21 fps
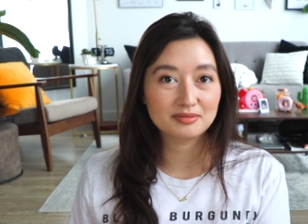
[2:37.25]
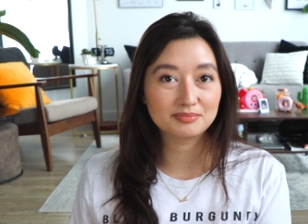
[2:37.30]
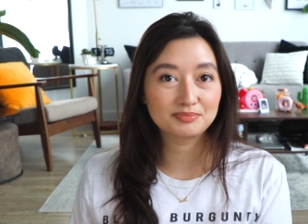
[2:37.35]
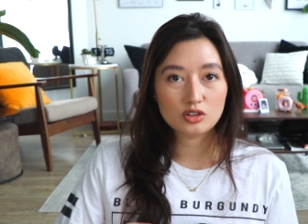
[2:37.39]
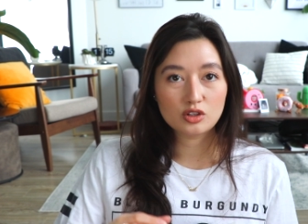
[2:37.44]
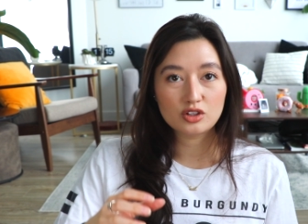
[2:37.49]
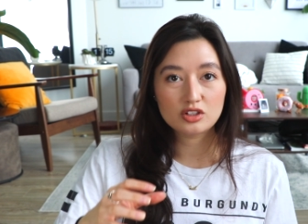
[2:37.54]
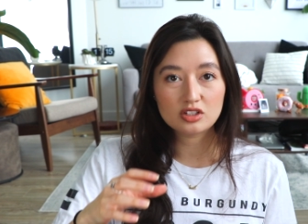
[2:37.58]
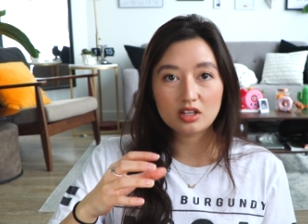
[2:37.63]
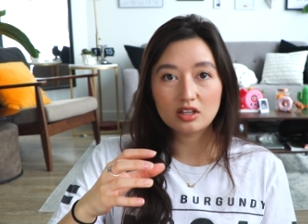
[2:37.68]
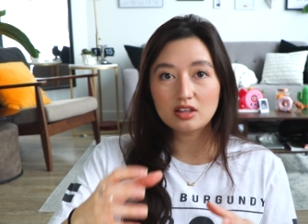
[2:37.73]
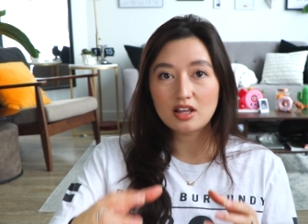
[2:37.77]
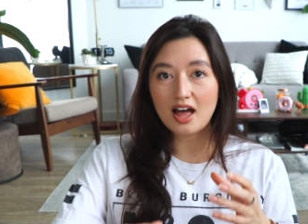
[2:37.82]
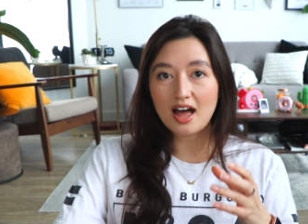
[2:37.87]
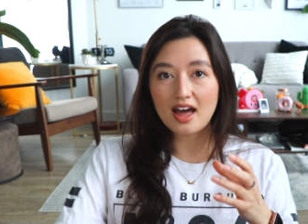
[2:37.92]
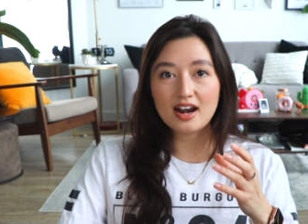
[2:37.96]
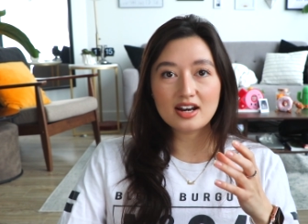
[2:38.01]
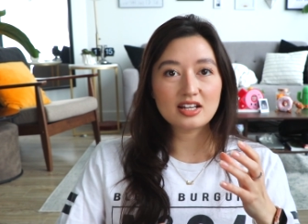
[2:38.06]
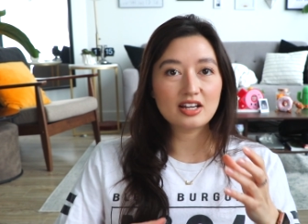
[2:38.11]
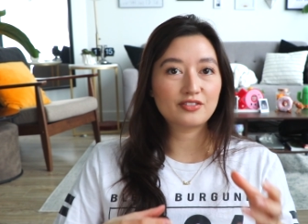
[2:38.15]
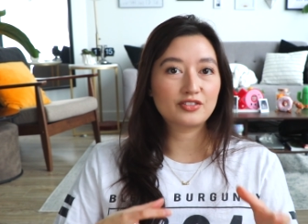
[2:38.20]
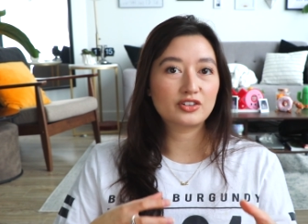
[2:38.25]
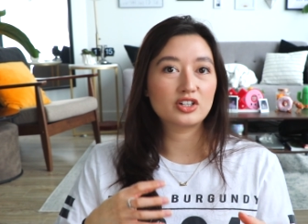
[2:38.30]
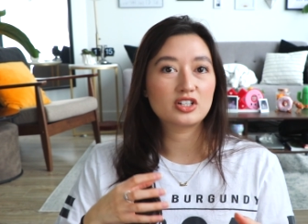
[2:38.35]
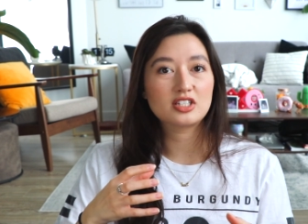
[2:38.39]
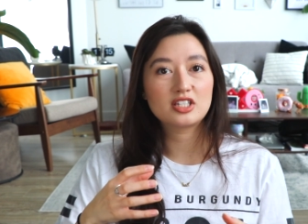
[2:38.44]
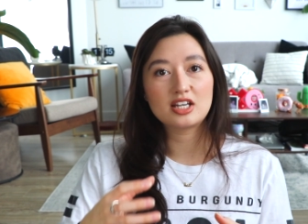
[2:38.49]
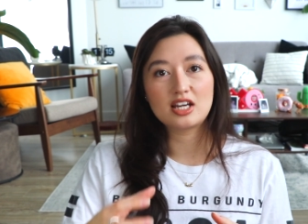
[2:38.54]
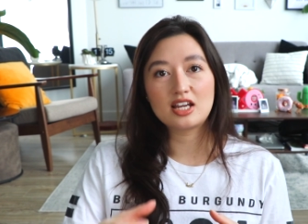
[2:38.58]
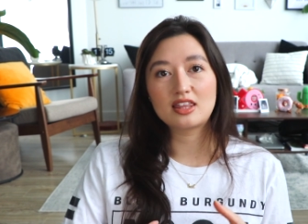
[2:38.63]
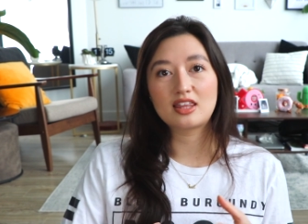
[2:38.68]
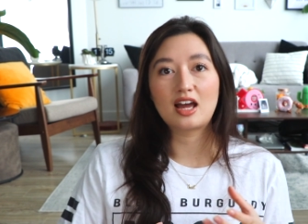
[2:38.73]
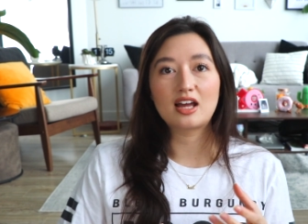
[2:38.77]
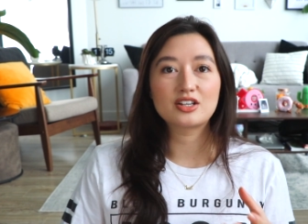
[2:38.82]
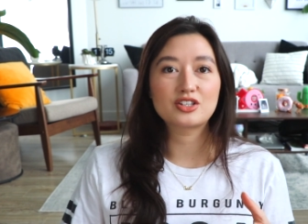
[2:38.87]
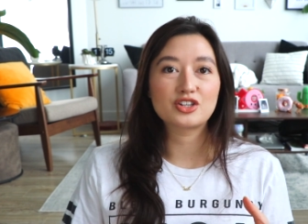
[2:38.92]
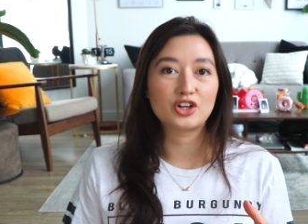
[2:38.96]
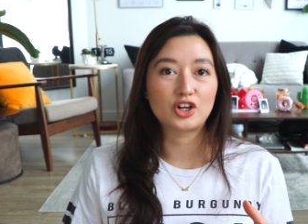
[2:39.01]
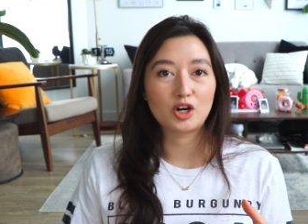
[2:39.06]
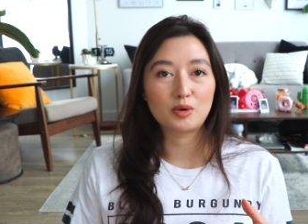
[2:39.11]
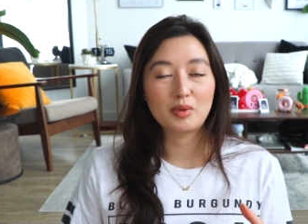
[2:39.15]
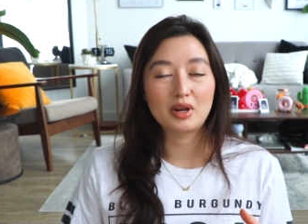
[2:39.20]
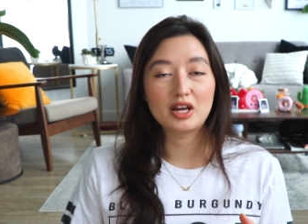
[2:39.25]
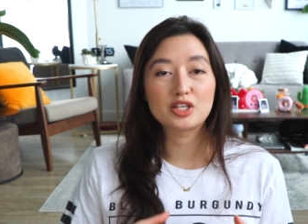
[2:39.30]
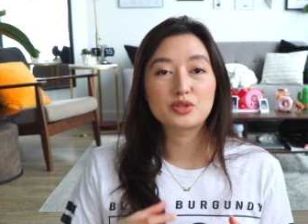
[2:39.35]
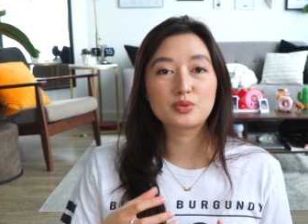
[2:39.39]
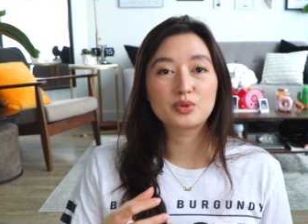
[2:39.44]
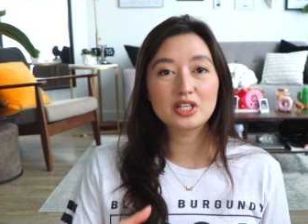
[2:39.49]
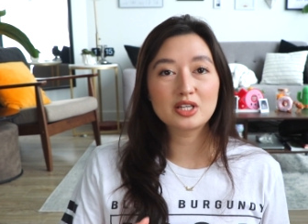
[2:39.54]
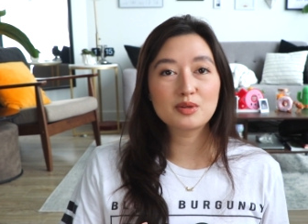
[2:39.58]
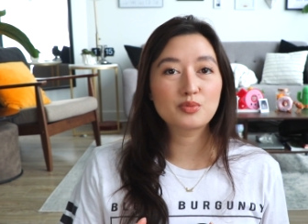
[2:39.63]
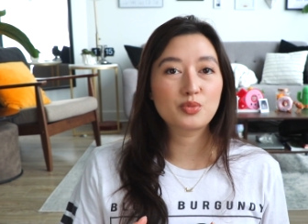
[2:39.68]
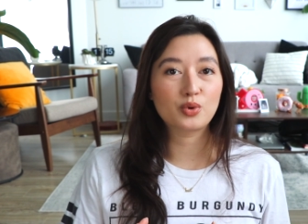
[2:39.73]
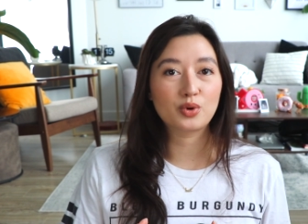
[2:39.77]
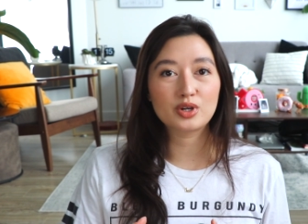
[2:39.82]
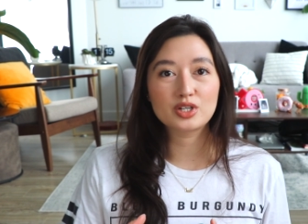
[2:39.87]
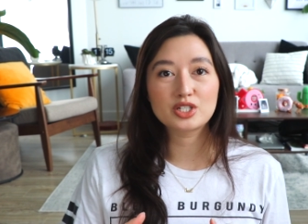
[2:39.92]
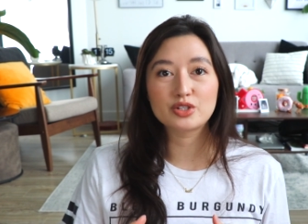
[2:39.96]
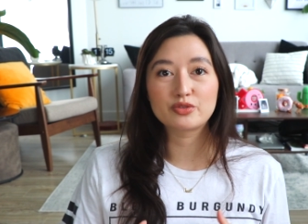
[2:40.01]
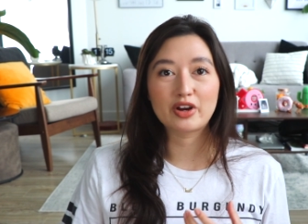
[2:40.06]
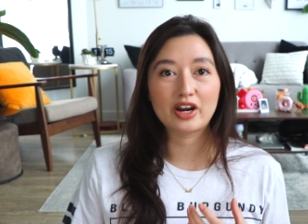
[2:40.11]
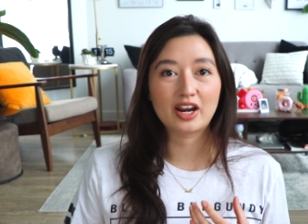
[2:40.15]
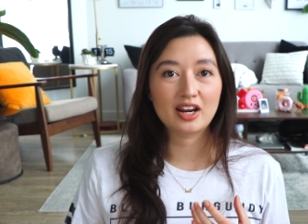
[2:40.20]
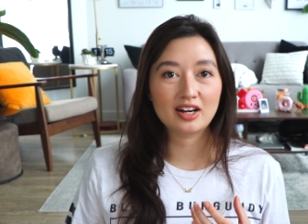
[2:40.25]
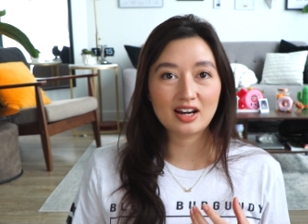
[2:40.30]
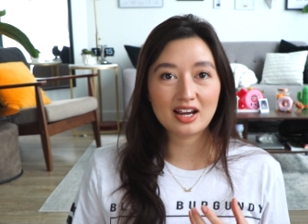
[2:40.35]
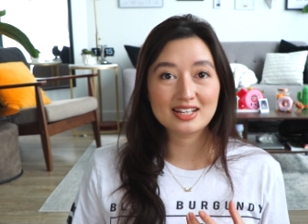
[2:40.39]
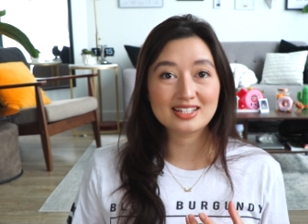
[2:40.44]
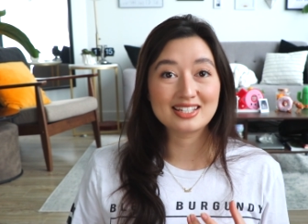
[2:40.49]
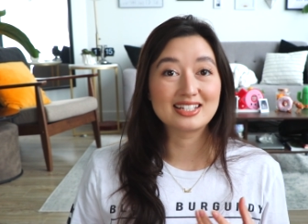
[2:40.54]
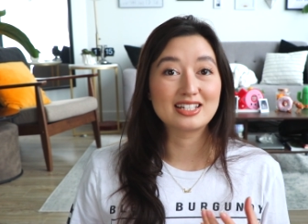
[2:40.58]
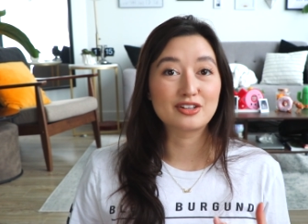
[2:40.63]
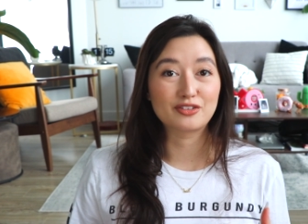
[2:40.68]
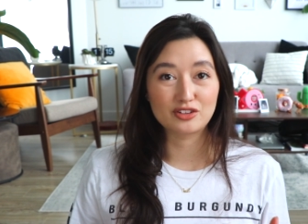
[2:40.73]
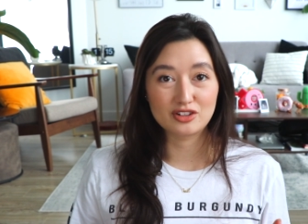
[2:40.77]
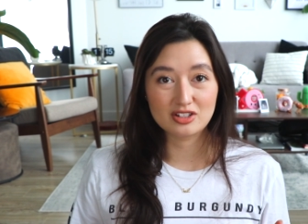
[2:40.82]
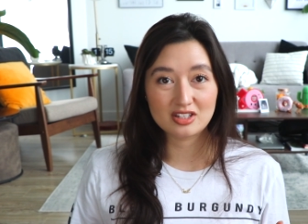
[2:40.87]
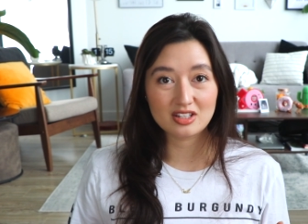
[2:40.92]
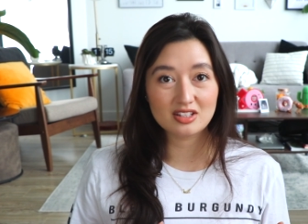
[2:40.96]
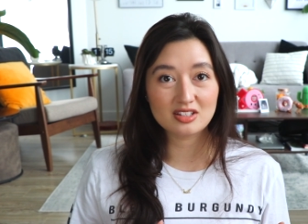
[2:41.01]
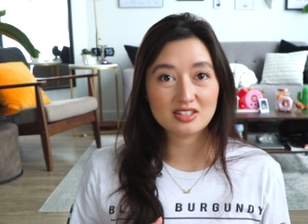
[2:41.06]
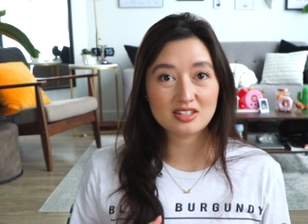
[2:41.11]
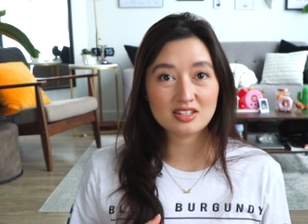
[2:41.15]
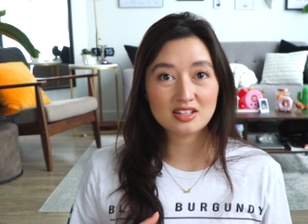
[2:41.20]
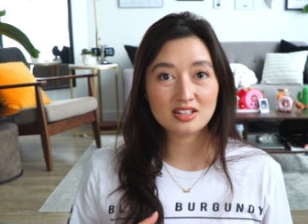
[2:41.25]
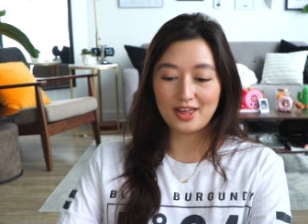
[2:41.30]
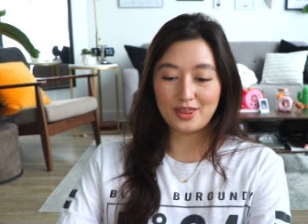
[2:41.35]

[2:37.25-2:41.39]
So there's a lot of diversity in that term, and it's really important to recognize the differences.